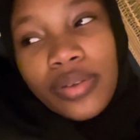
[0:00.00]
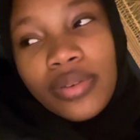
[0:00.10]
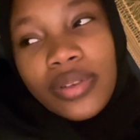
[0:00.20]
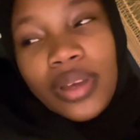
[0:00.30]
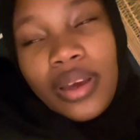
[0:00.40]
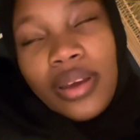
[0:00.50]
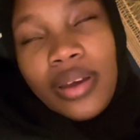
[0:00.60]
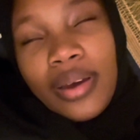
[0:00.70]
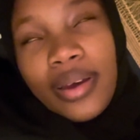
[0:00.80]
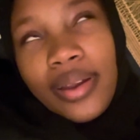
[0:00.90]
to
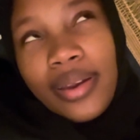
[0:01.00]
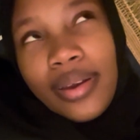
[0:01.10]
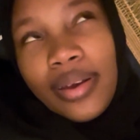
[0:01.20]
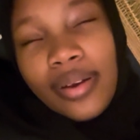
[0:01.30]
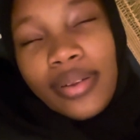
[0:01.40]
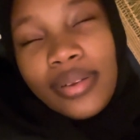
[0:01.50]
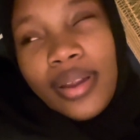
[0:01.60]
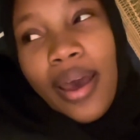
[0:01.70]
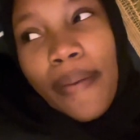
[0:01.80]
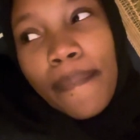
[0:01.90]
take a little
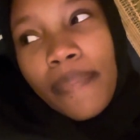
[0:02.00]
nap.